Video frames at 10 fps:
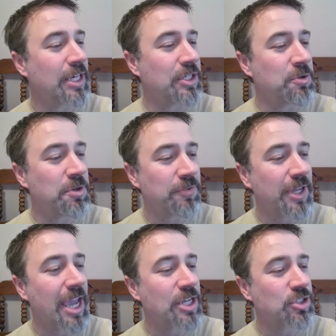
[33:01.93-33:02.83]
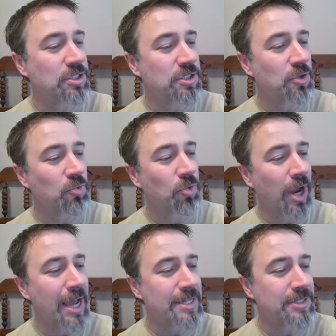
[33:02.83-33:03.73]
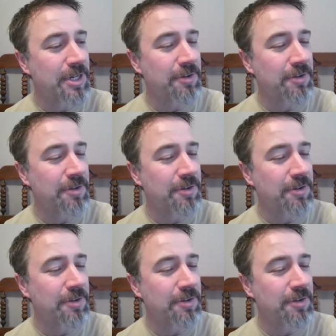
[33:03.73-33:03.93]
Unification: Rise